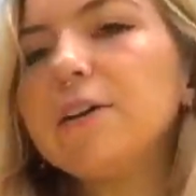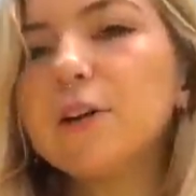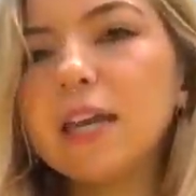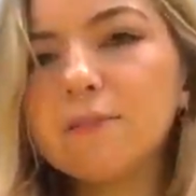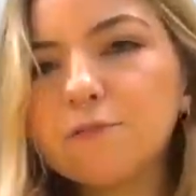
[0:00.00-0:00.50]

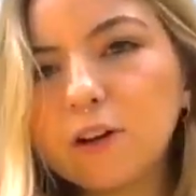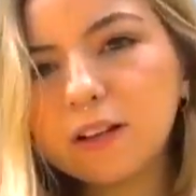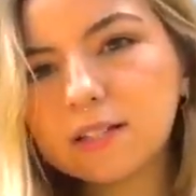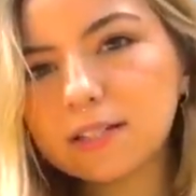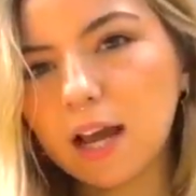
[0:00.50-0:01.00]
In front of
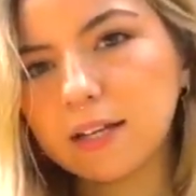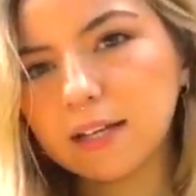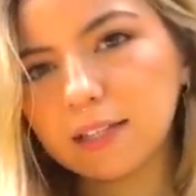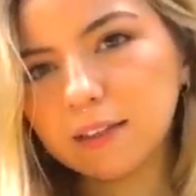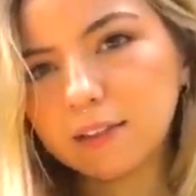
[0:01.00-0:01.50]
the sun,
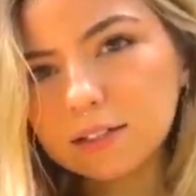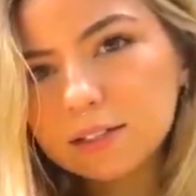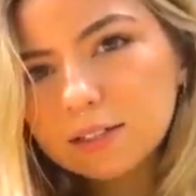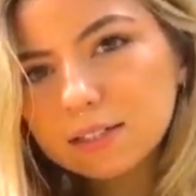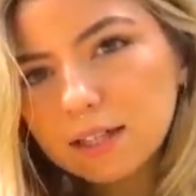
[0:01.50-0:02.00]
it
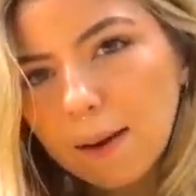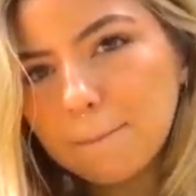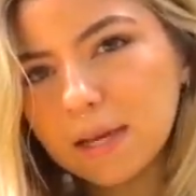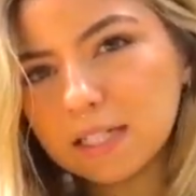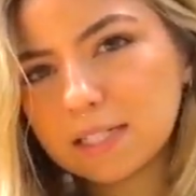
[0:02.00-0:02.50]
looks a
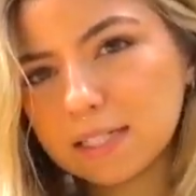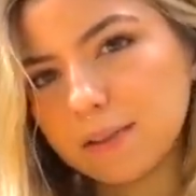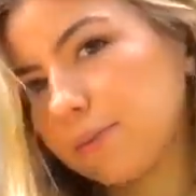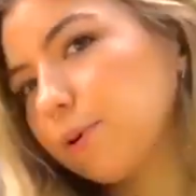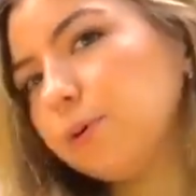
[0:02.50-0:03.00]
bit
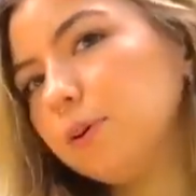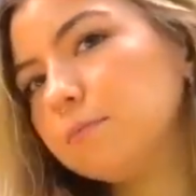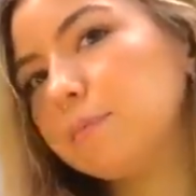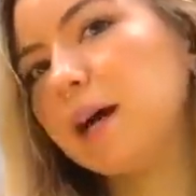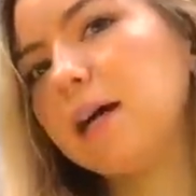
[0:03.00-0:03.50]
see-through,
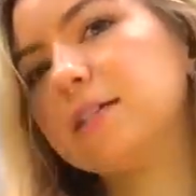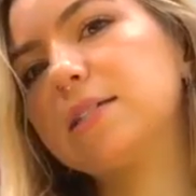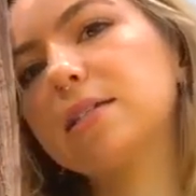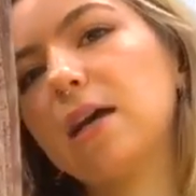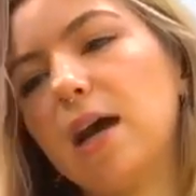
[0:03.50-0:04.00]
but
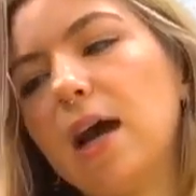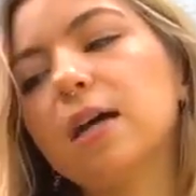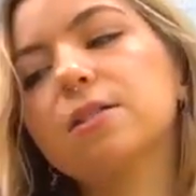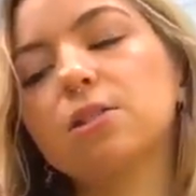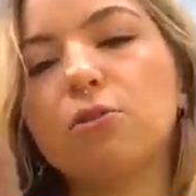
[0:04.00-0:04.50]

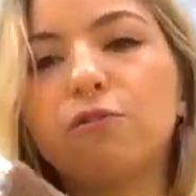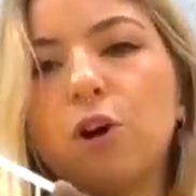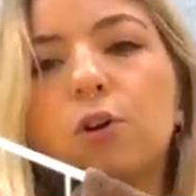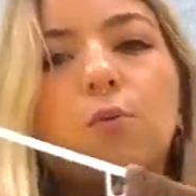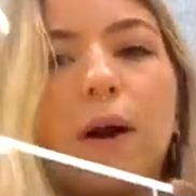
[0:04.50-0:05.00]
so
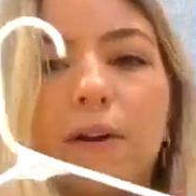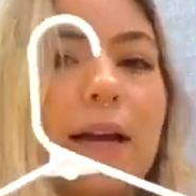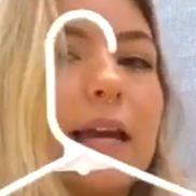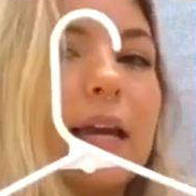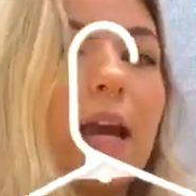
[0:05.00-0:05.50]
far
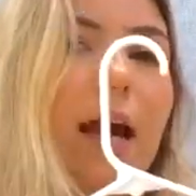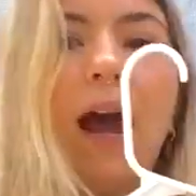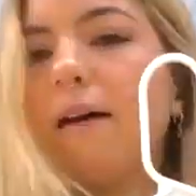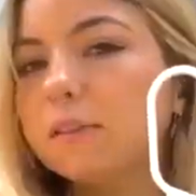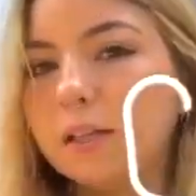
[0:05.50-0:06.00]
wearing it, I
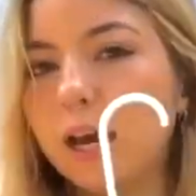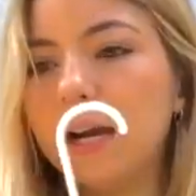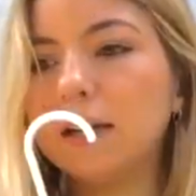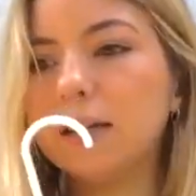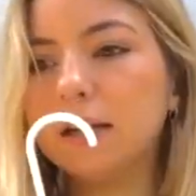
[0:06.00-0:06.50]
haven't
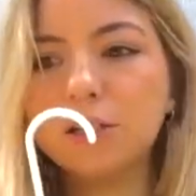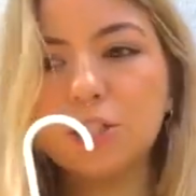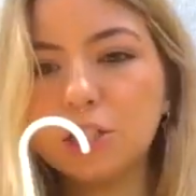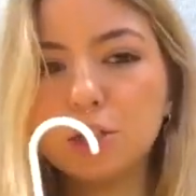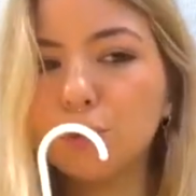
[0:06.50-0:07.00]
had an
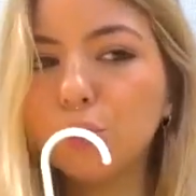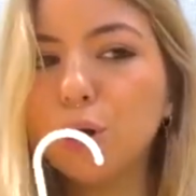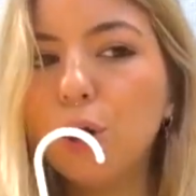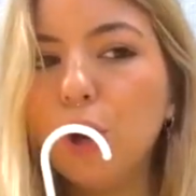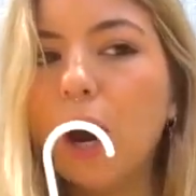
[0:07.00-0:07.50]
issue.
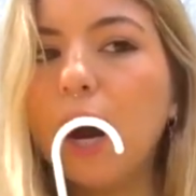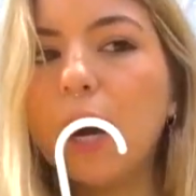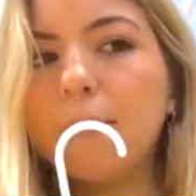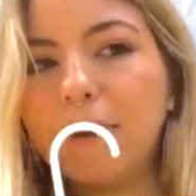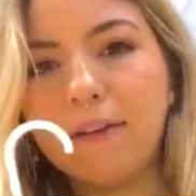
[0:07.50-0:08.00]

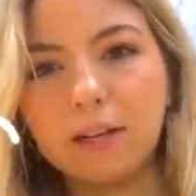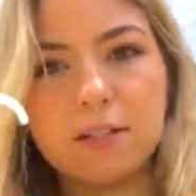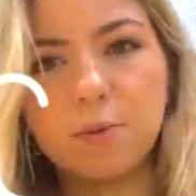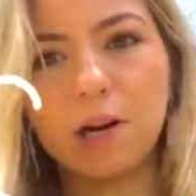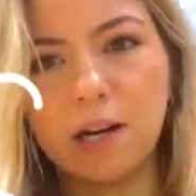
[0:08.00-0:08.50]
I haven't had
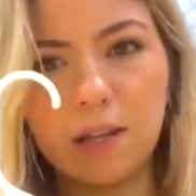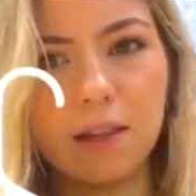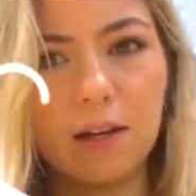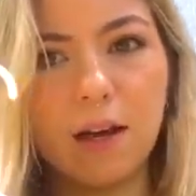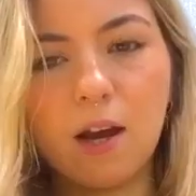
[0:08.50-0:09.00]
to wear
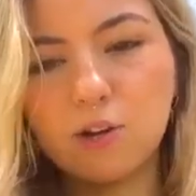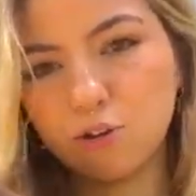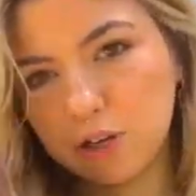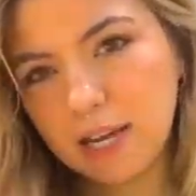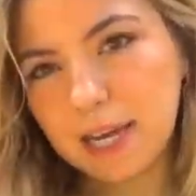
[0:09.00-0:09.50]
anything
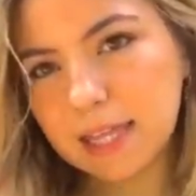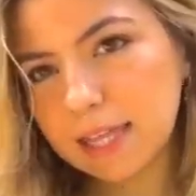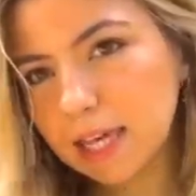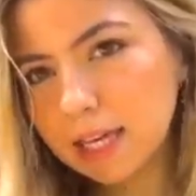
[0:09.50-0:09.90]
underneath.